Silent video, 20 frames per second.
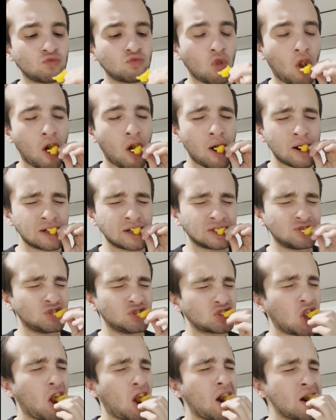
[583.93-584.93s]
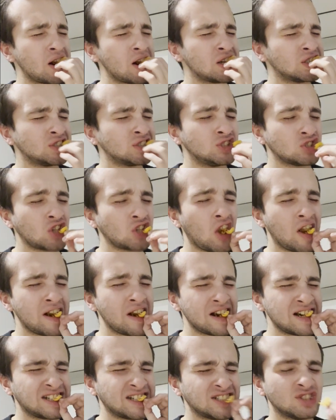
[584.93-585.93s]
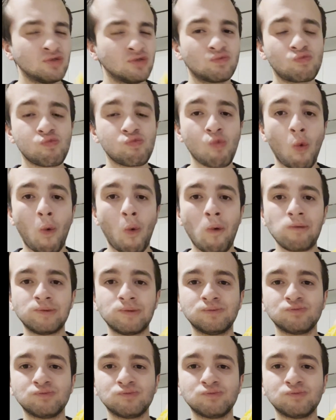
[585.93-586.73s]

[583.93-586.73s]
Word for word: it has a pleasant warming quality in the stomach,